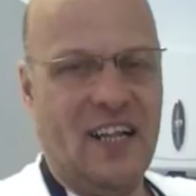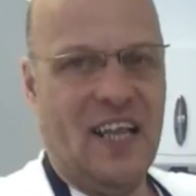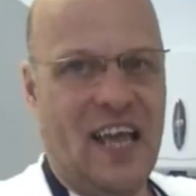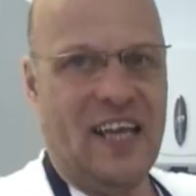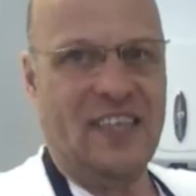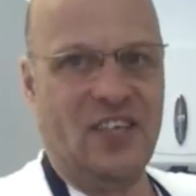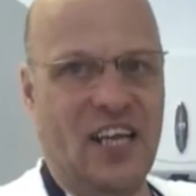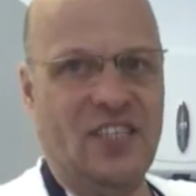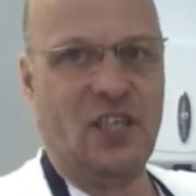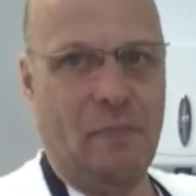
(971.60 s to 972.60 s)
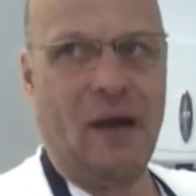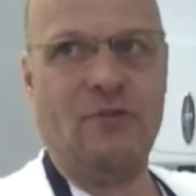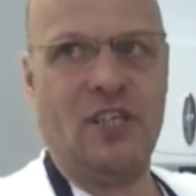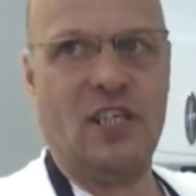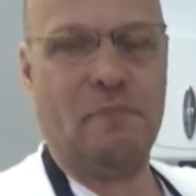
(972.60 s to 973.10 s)
is the most
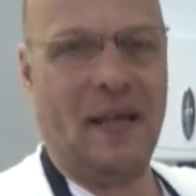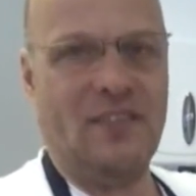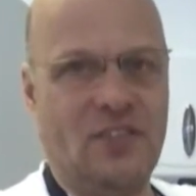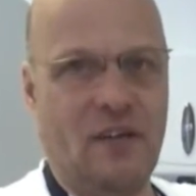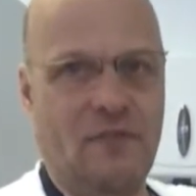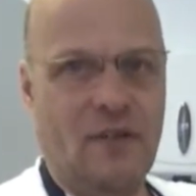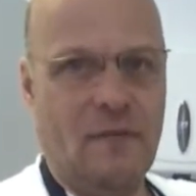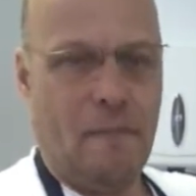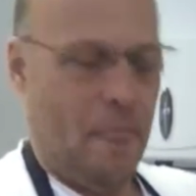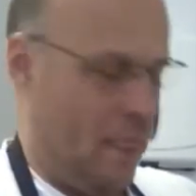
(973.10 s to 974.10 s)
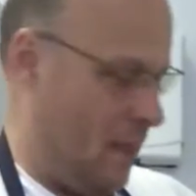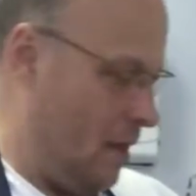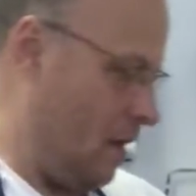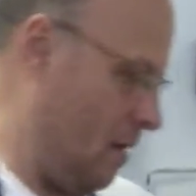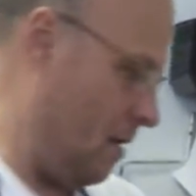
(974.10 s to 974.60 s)
expensive. Right.
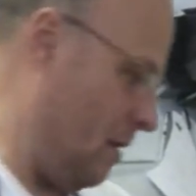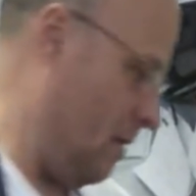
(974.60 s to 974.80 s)
Okay.